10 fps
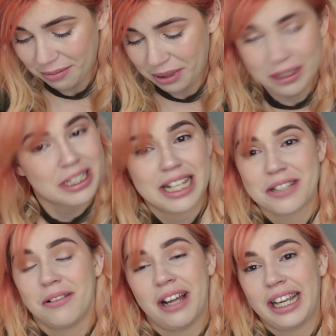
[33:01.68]
because that's
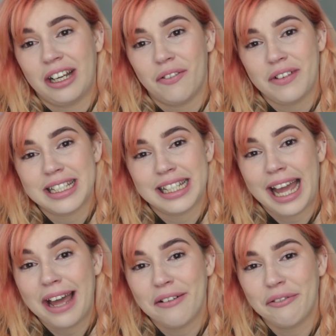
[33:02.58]
all I can obviously
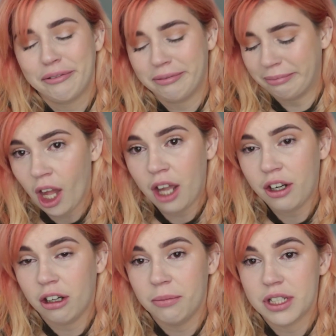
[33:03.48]
have. I
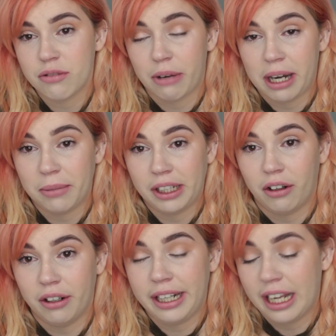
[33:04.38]
know I'm just rambling
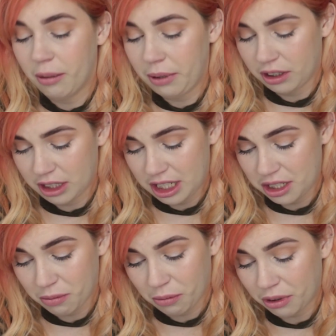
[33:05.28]
on now because I
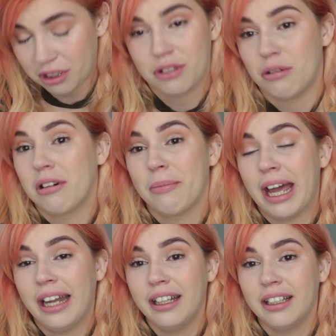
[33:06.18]
just want to talk
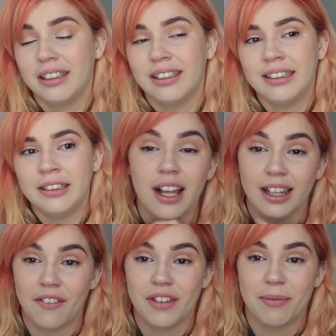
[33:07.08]
about it. I
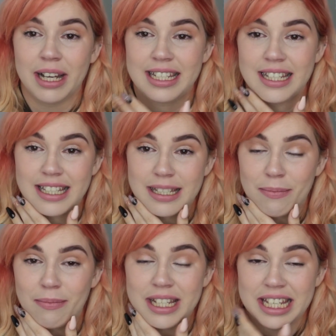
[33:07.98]
love that my
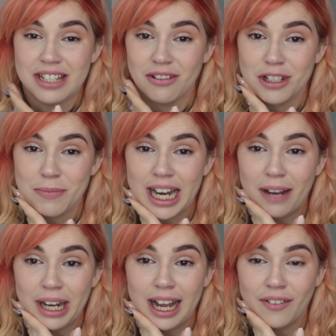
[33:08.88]
sister-in-law's been
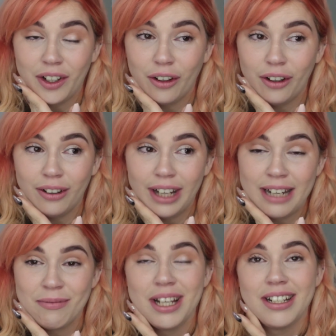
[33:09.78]
able to have a girl,
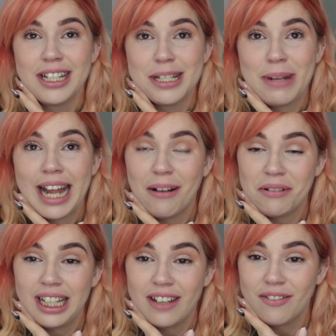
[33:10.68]
and that she's been able
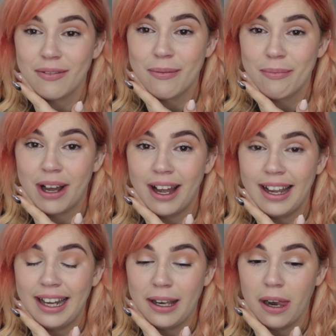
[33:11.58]
to give
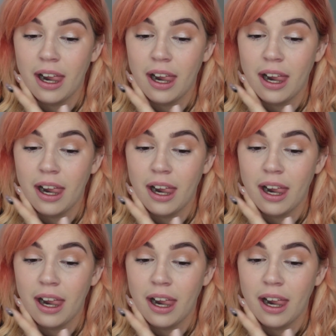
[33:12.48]
my